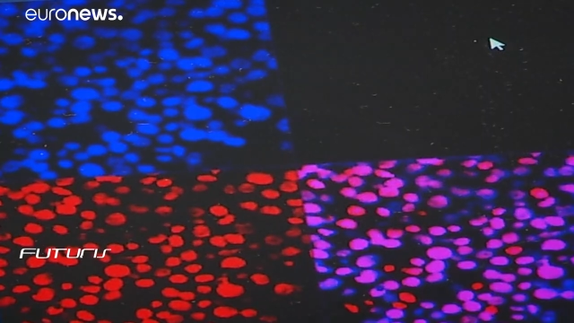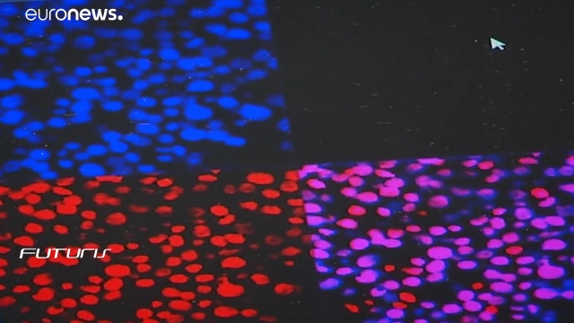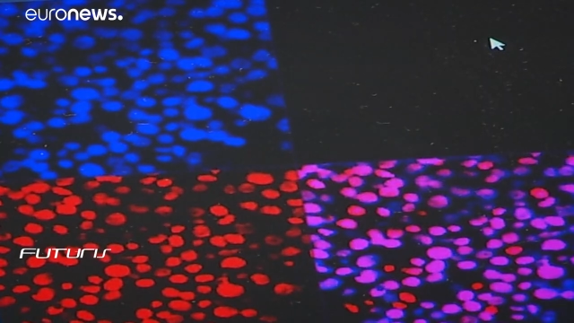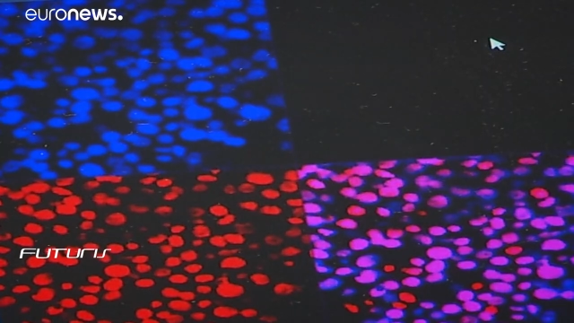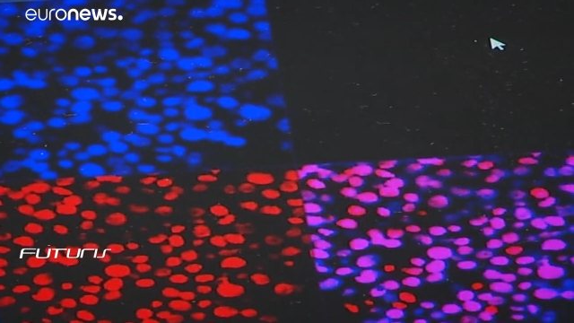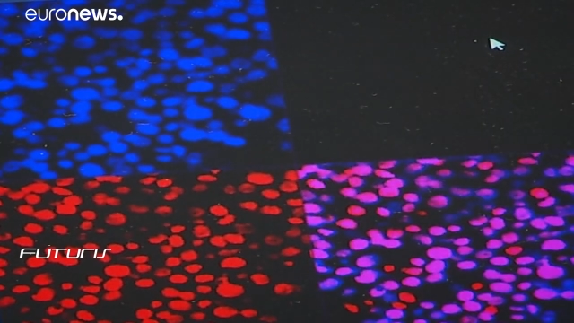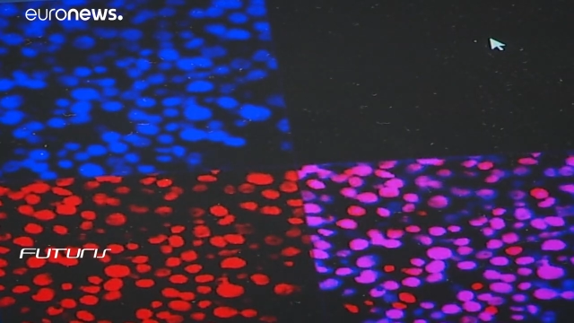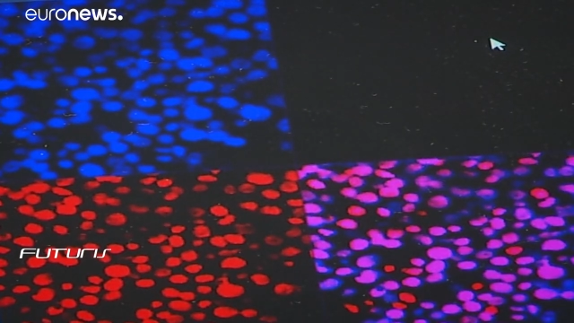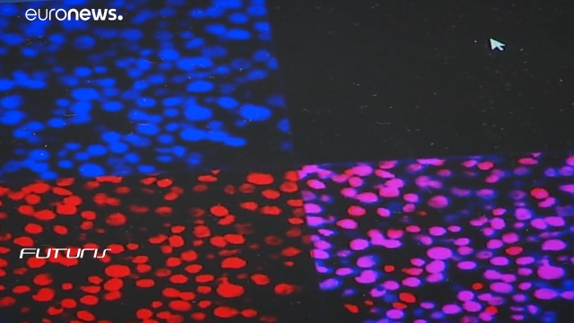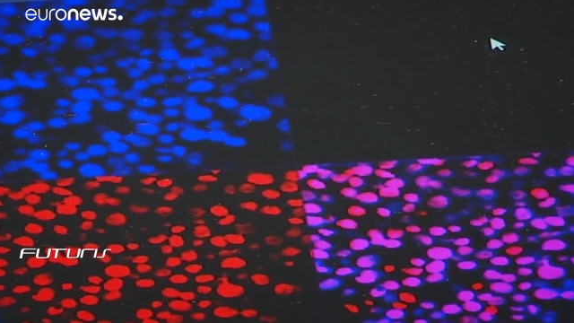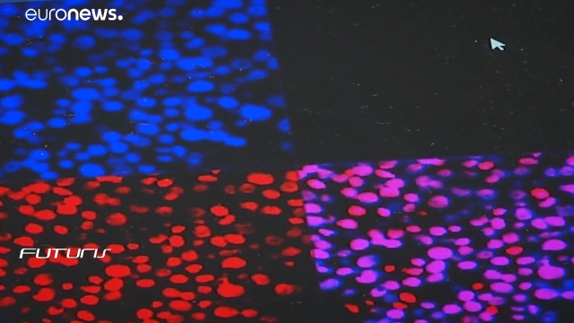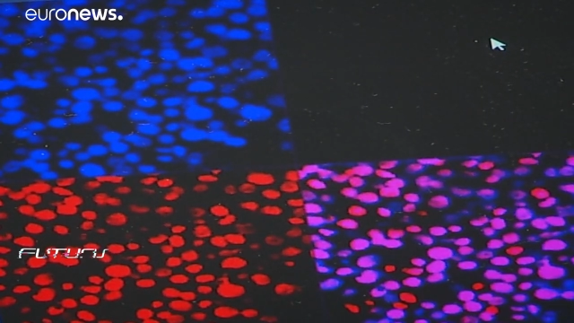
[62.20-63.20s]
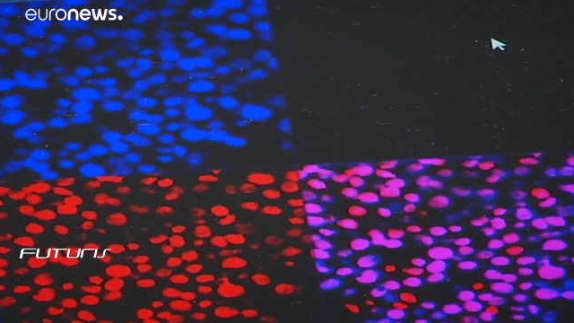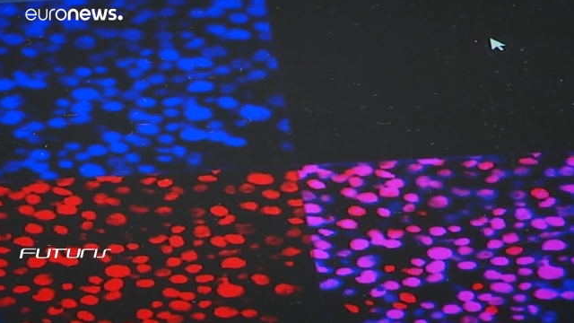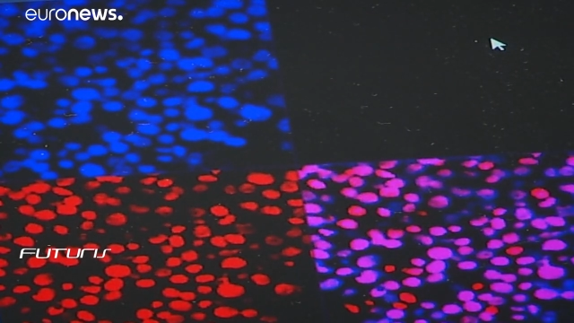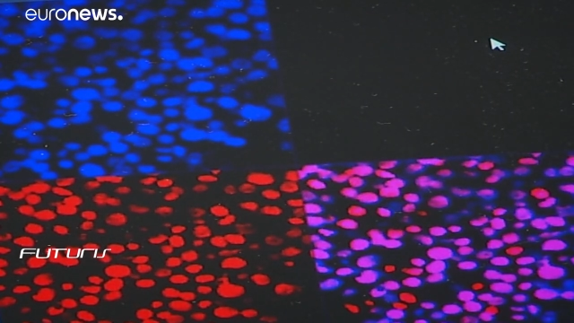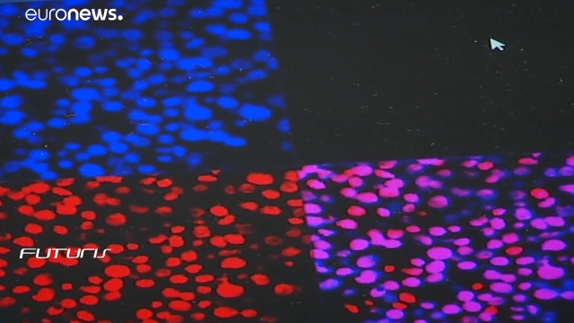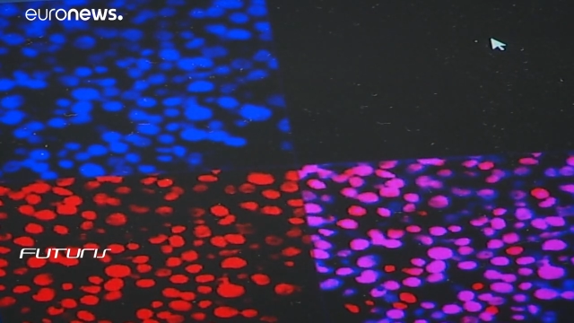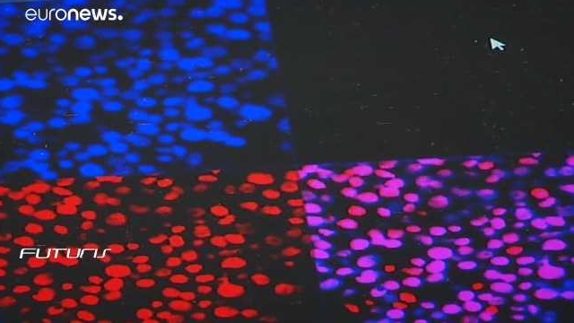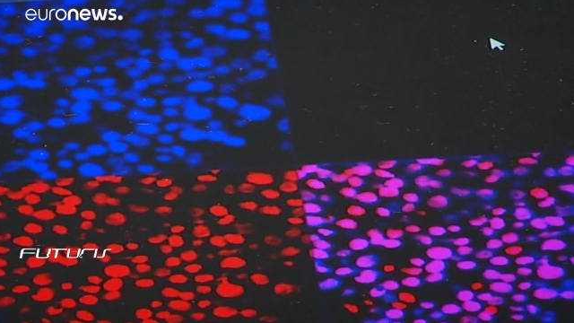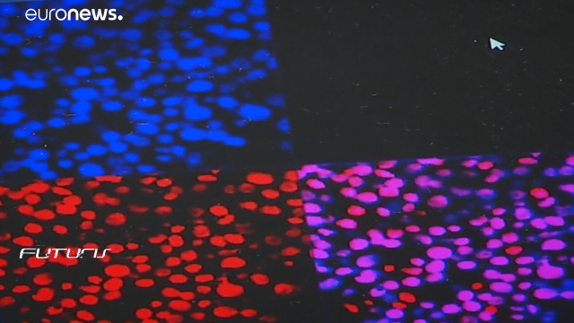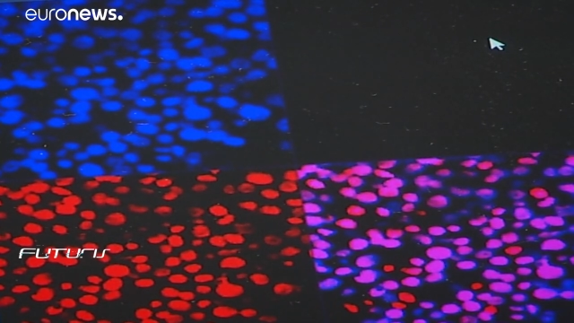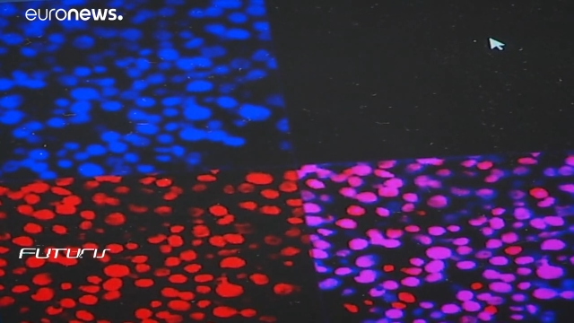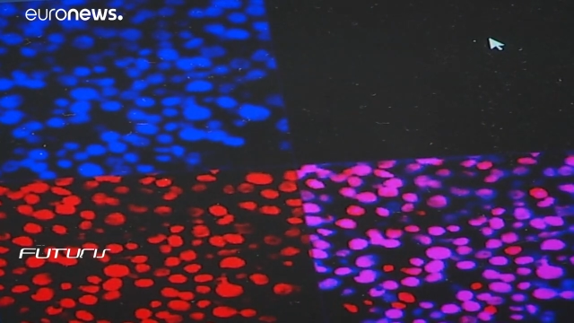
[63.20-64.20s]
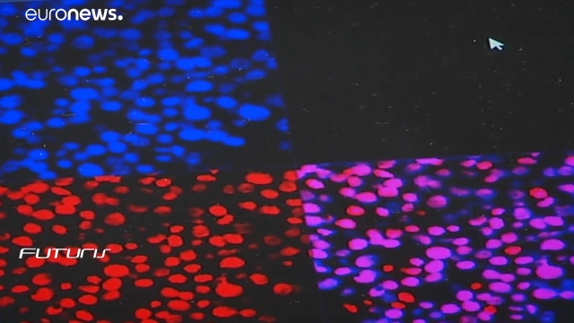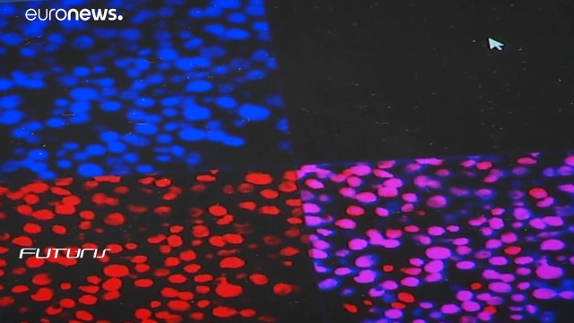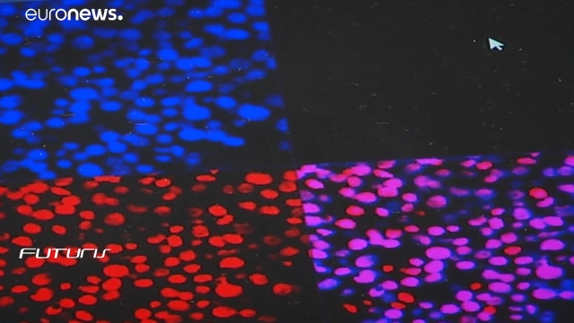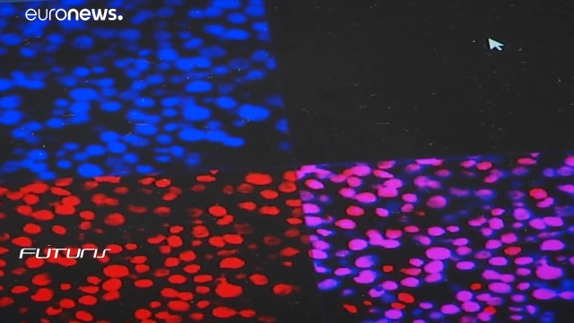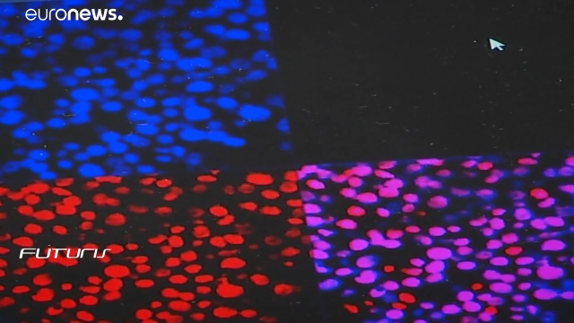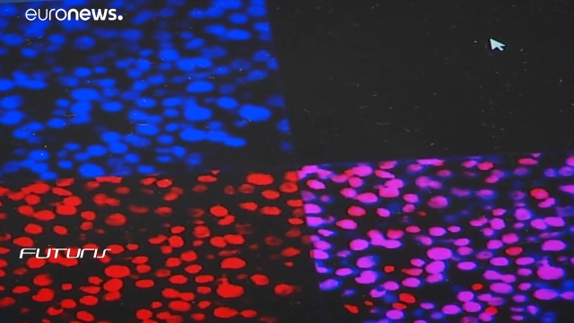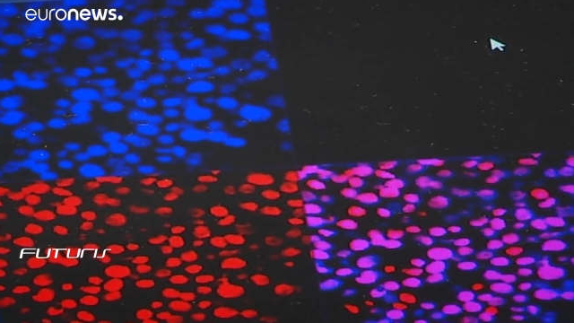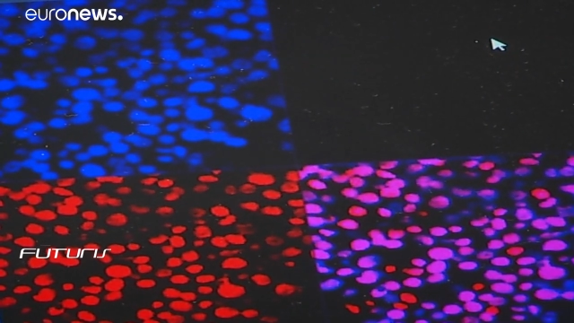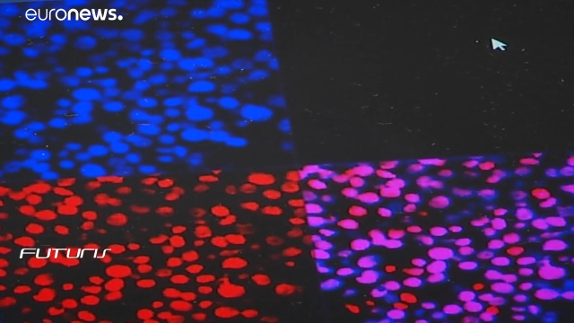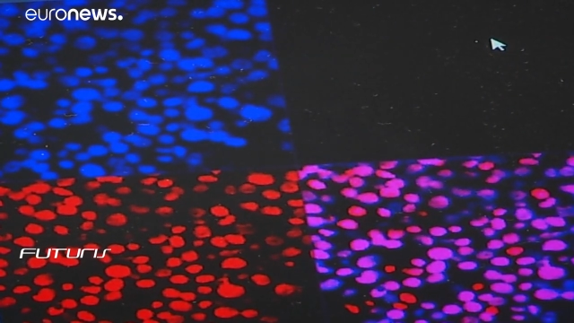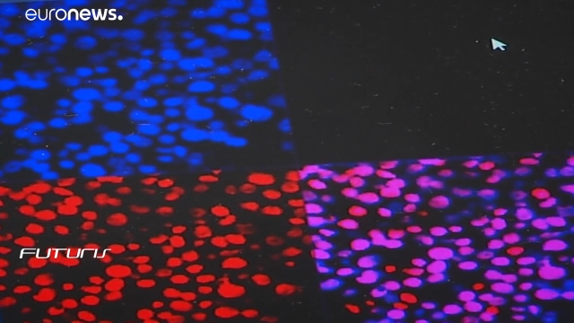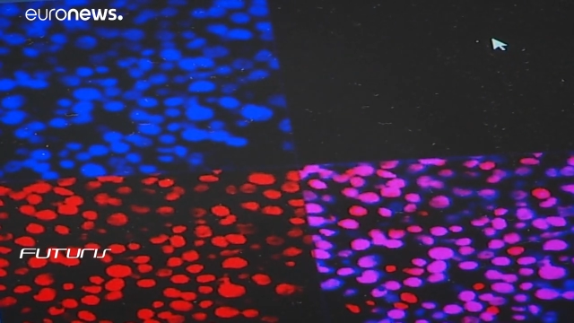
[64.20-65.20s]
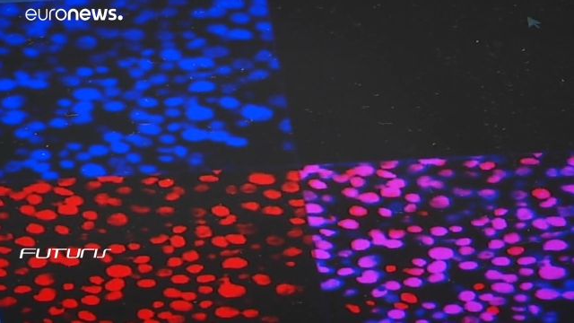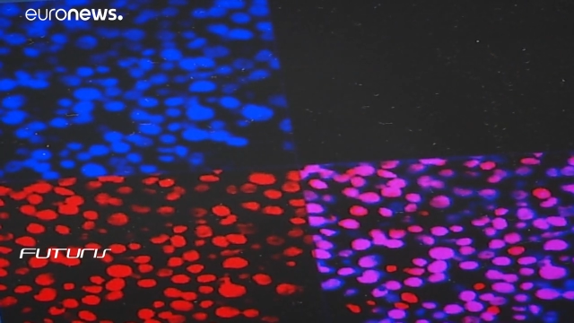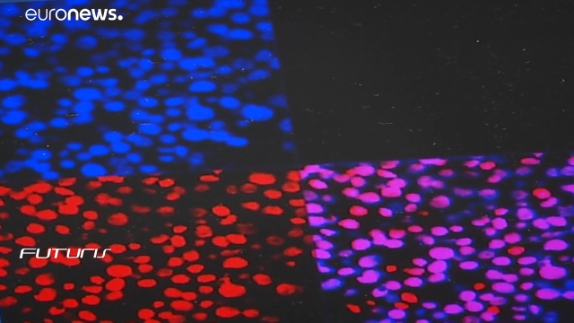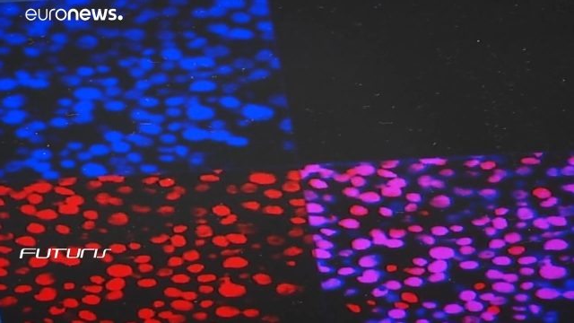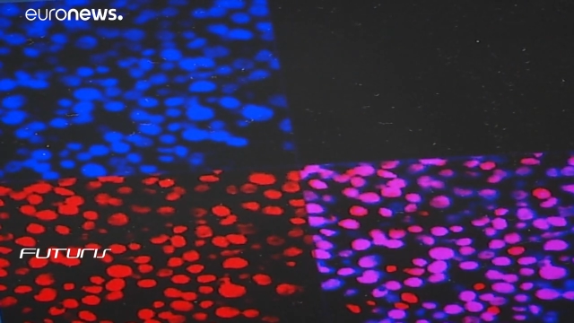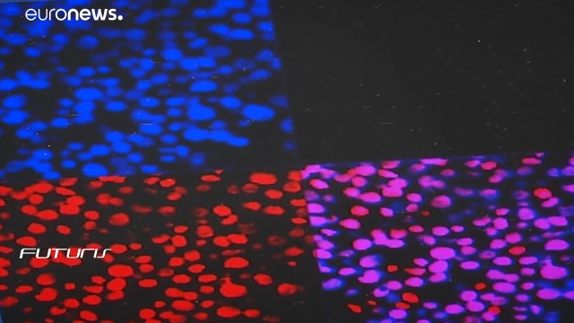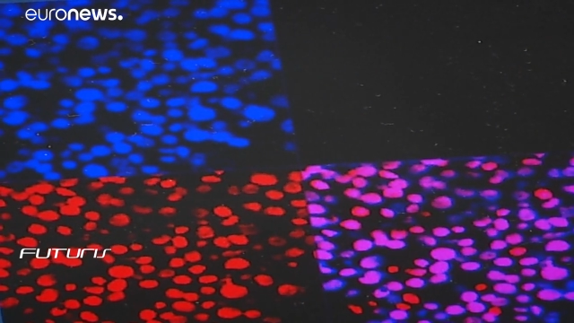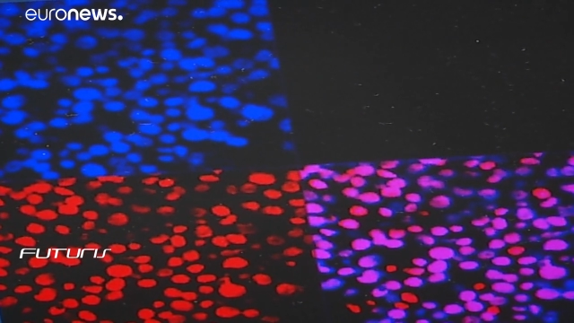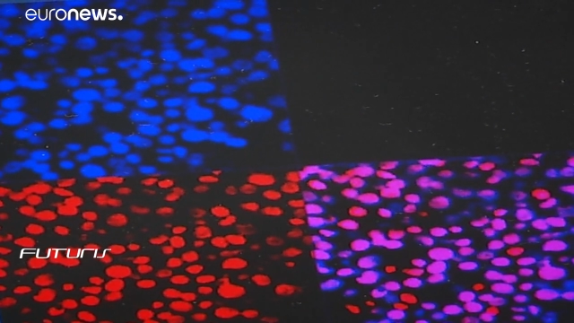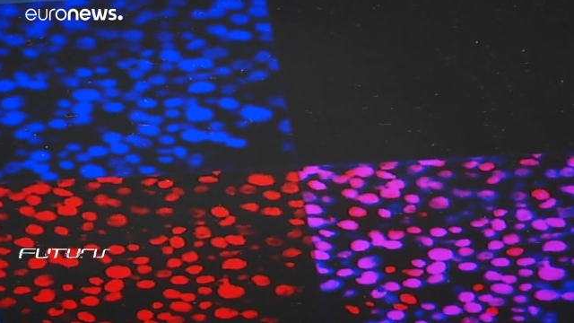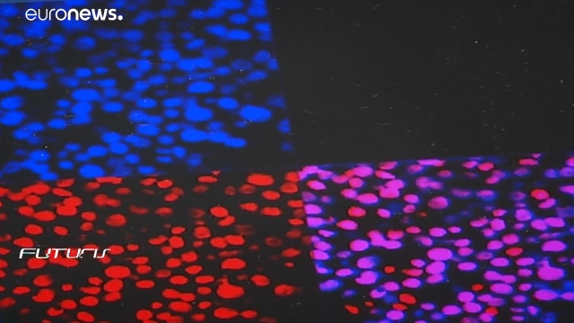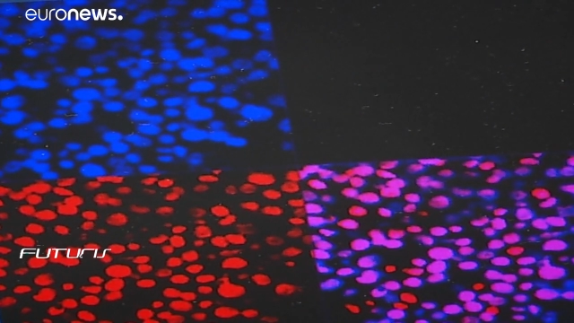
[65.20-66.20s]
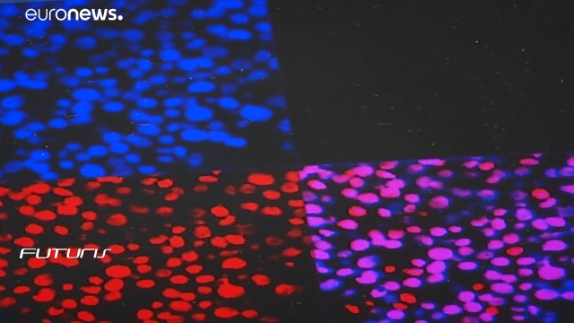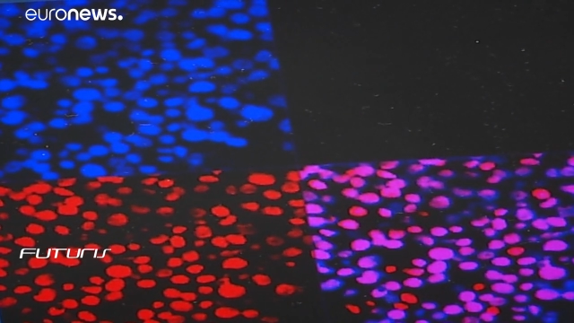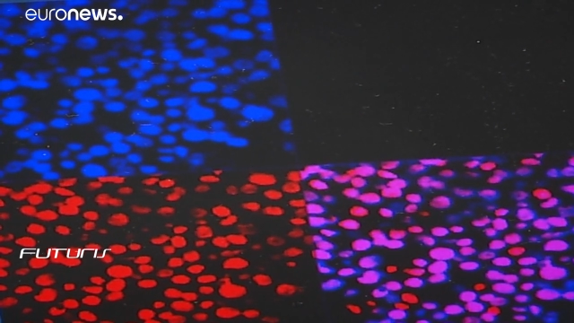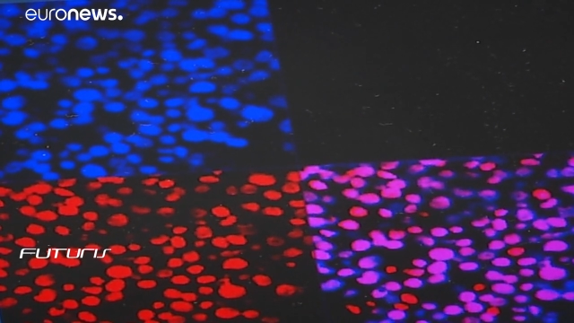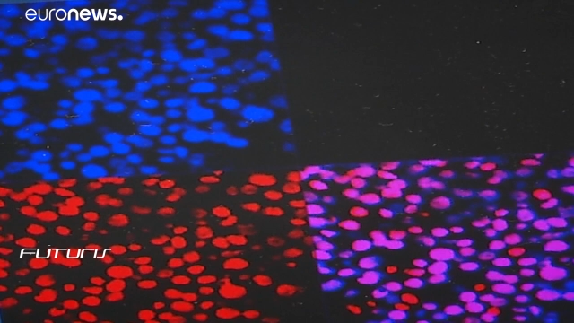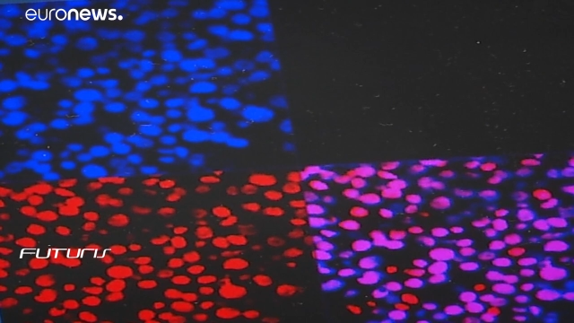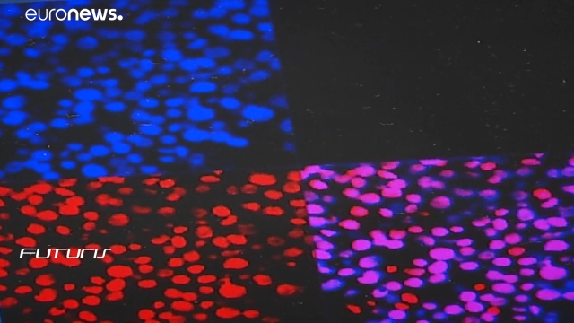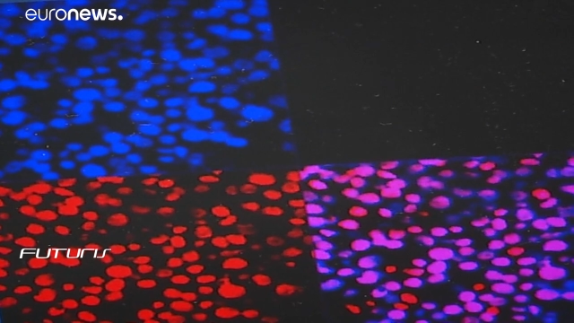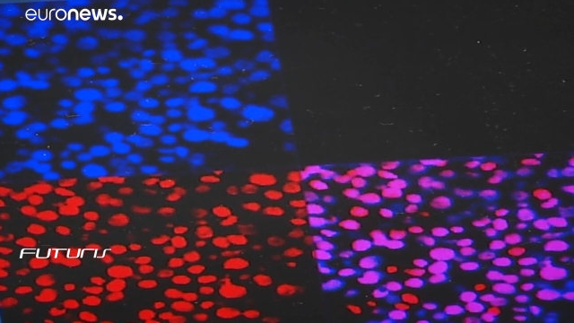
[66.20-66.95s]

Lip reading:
(no speaker visible)